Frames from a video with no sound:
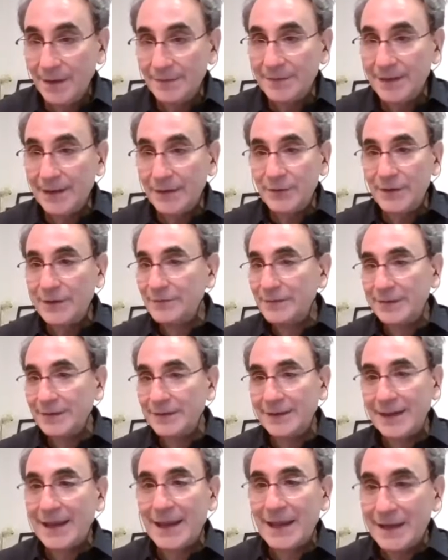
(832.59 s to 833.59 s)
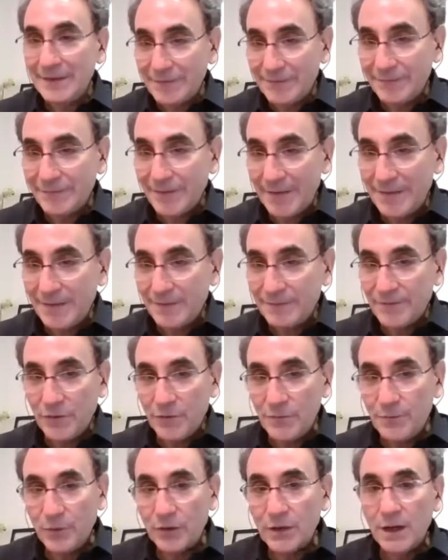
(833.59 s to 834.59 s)
They don't even, they can't even find their
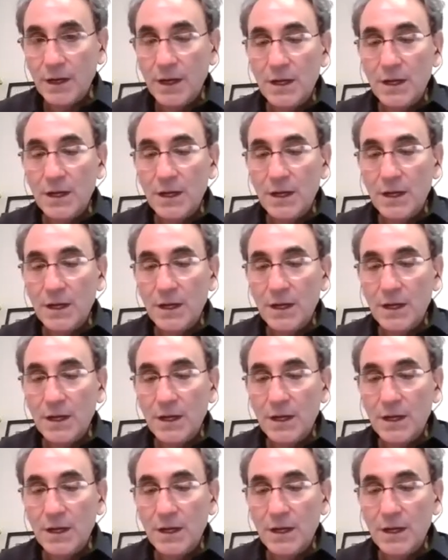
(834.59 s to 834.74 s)
phone book.